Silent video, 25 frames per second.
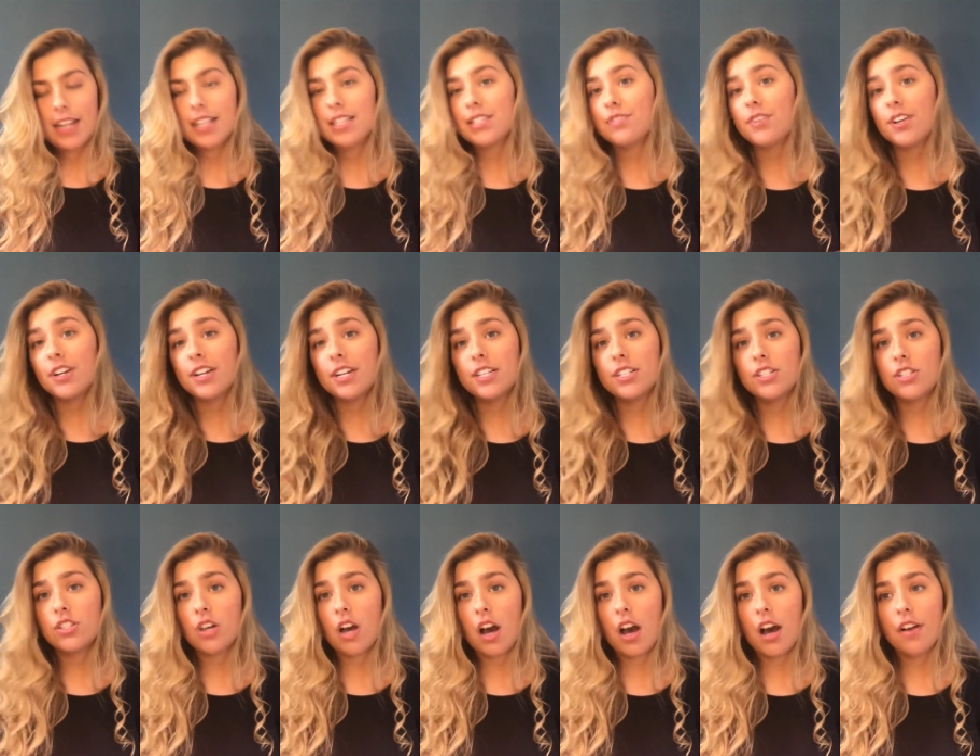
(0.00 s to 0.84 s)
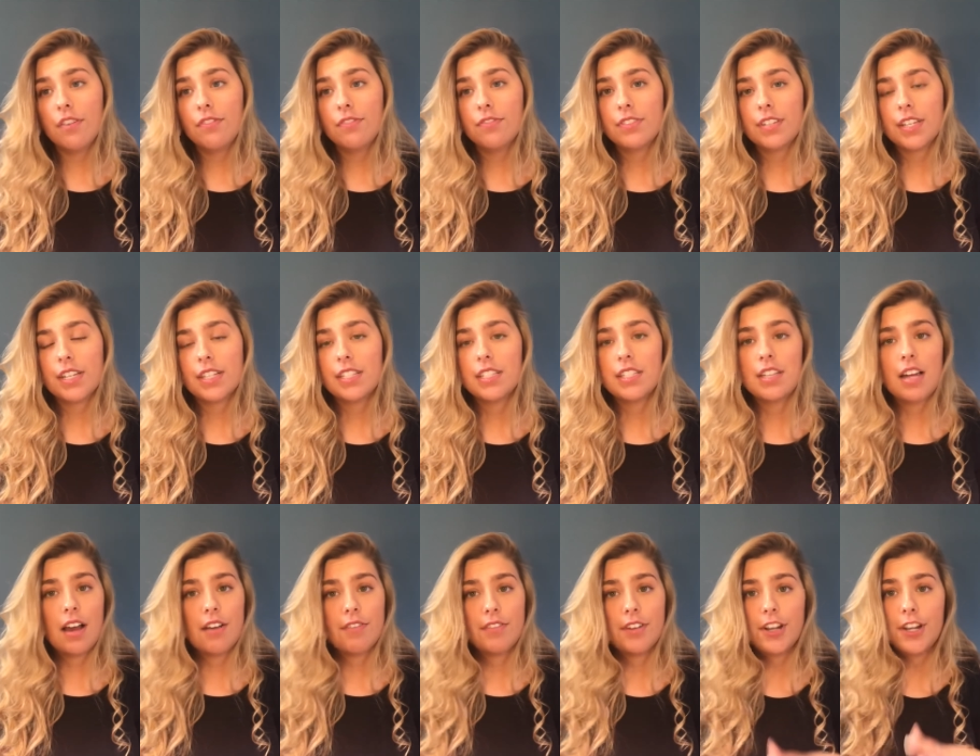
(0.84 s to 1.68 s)
and it's very soft, it's
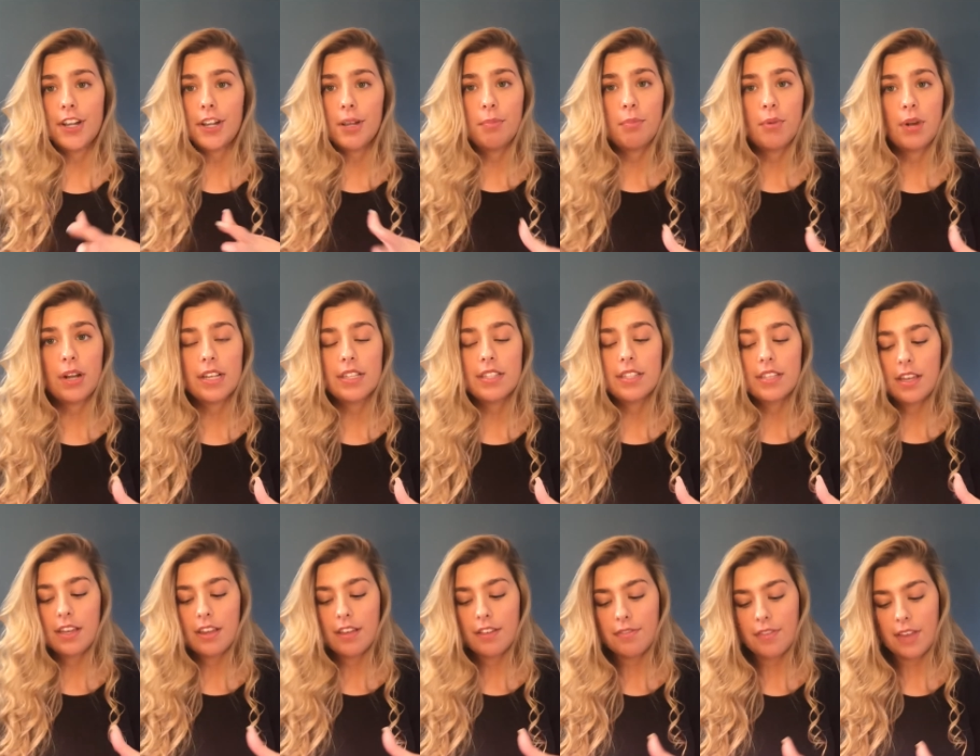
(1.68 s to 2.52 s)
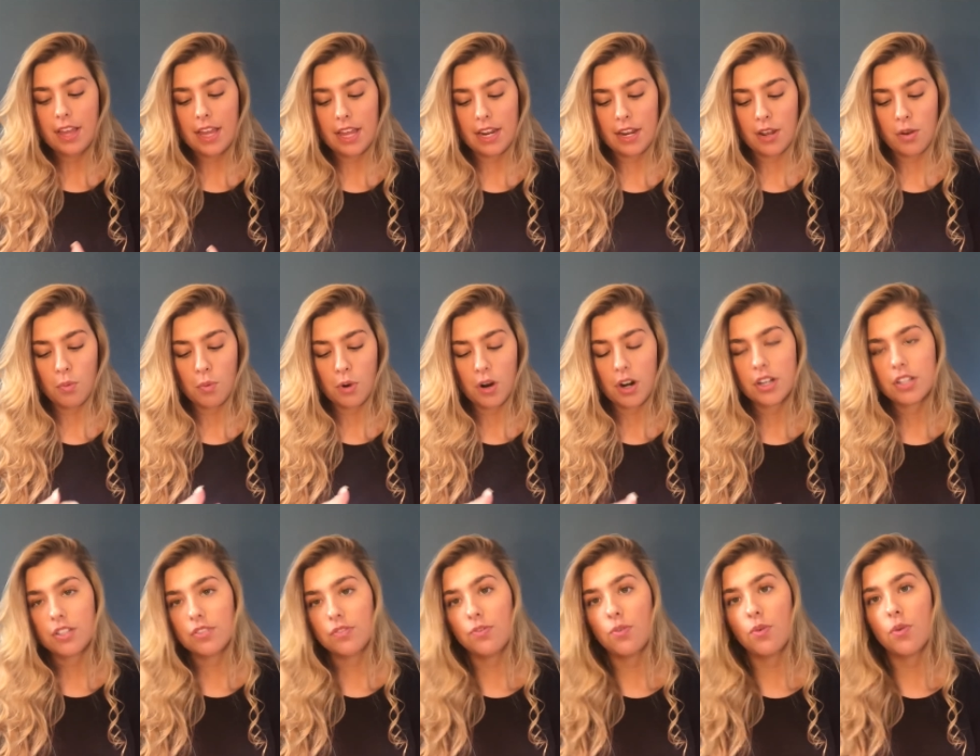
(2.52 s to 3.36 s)
not very abrasive, and it
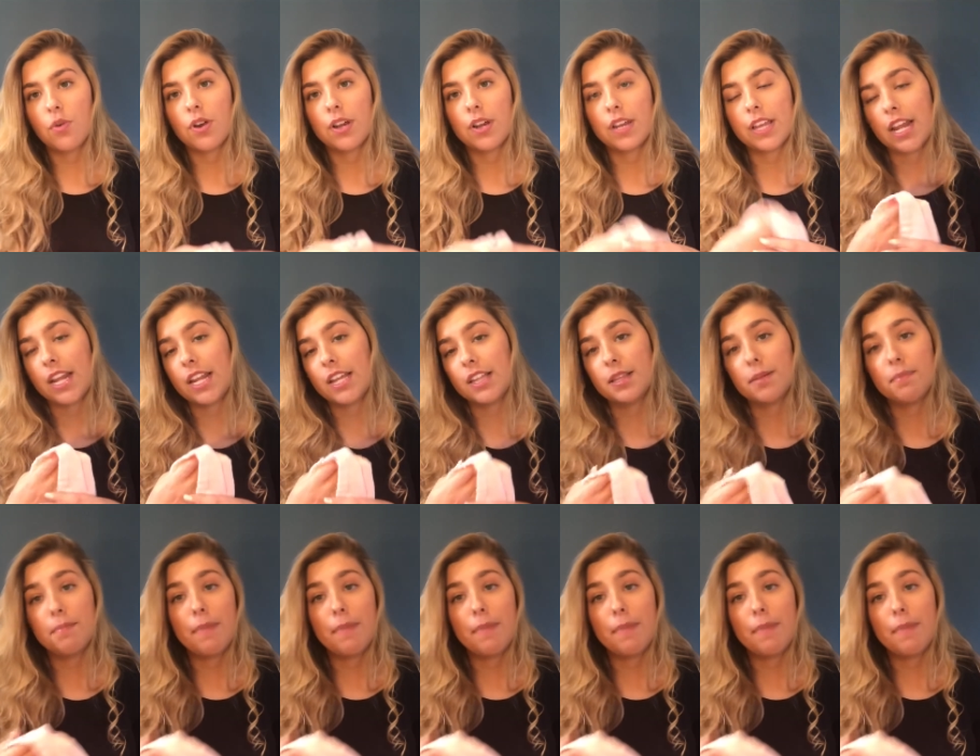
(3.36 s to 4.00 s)
works for getting